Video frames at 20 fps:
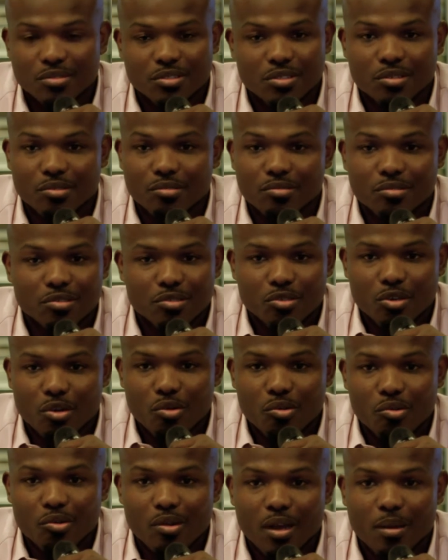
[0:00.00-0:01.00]
So
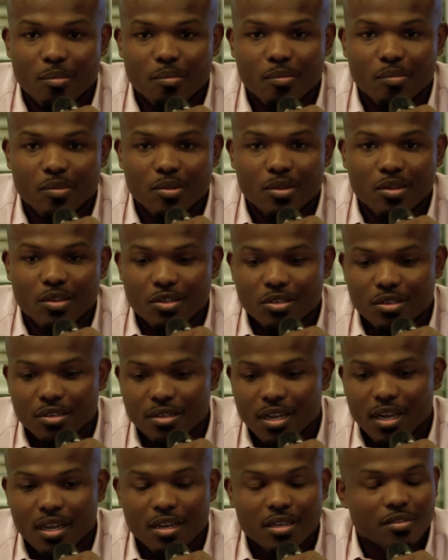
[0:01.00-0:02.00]
no, I'm, you're
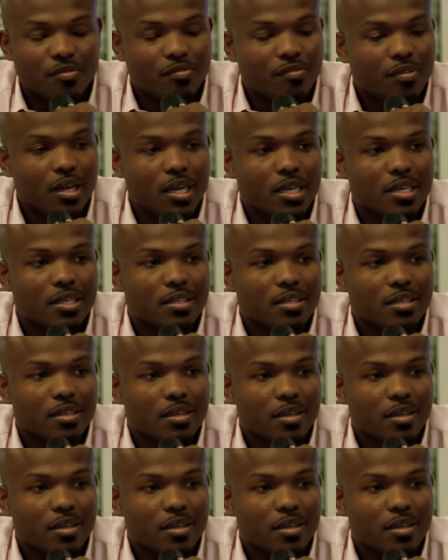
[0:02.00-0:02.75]
not gonna fight.